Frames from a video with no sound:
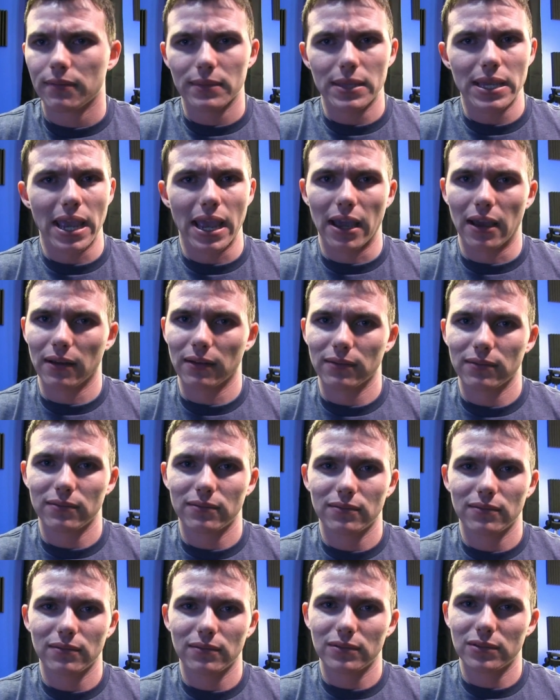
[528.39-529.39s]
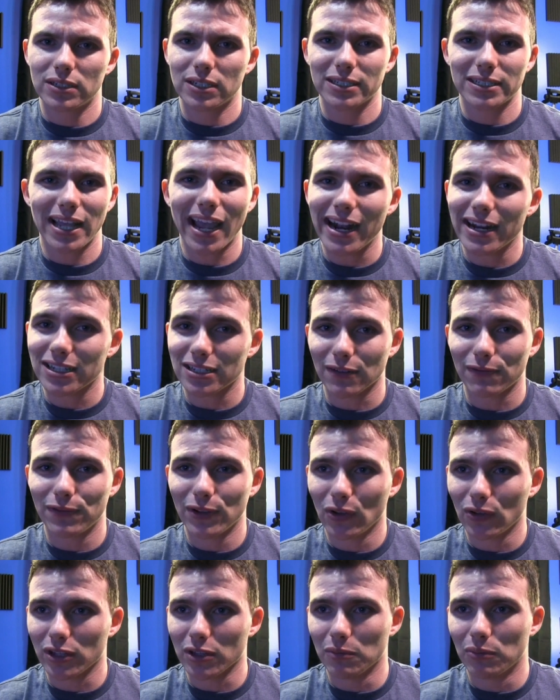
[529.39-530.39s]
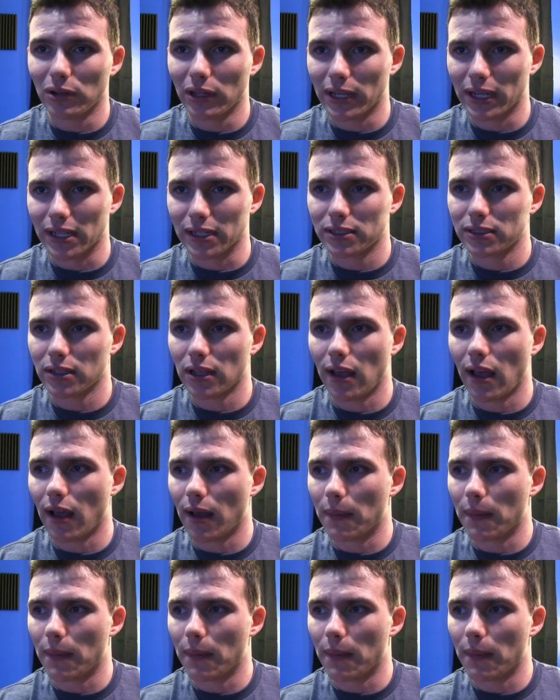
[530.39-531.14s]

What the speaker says: Yeah, society's a filthy place.